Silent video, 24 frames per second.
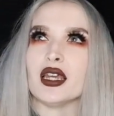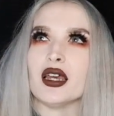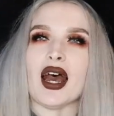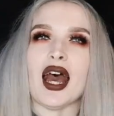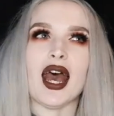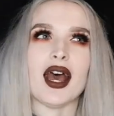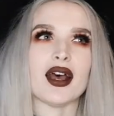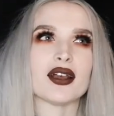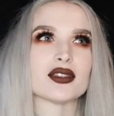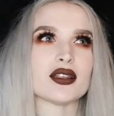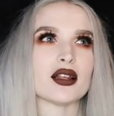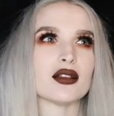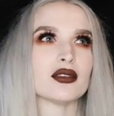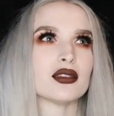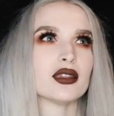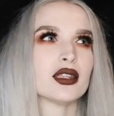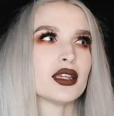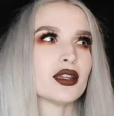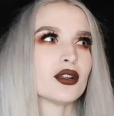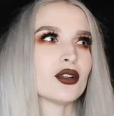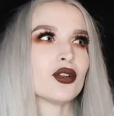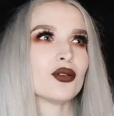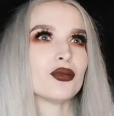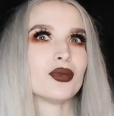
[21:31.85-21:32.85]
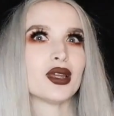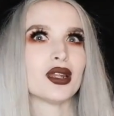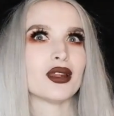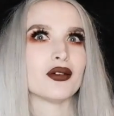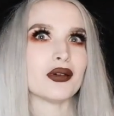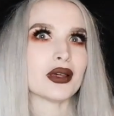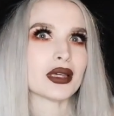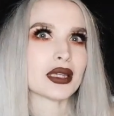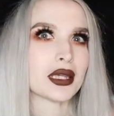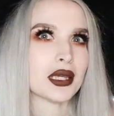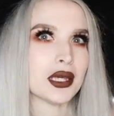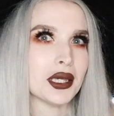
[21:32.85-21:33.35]
Has a little bit of
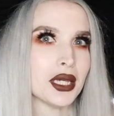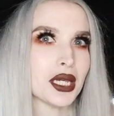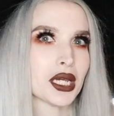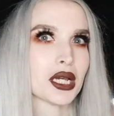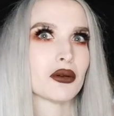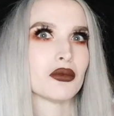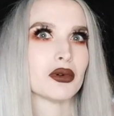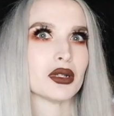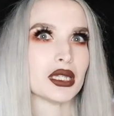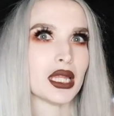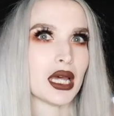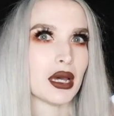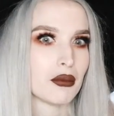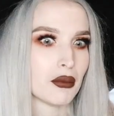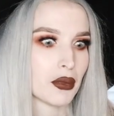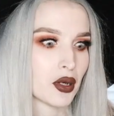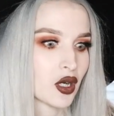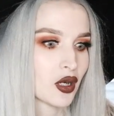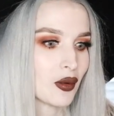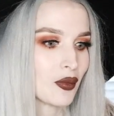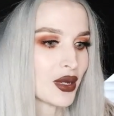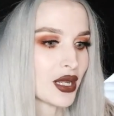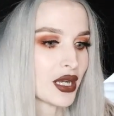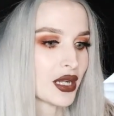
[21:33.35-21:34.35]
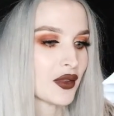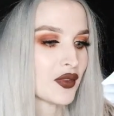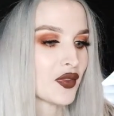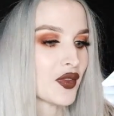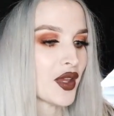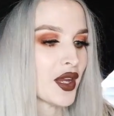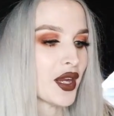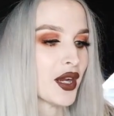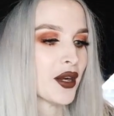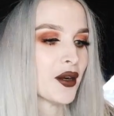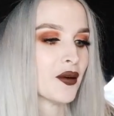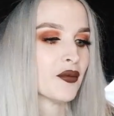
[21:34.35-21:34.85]
a kick with that bourbon in
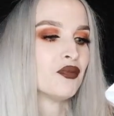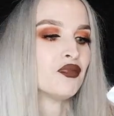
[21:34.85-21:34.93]
there,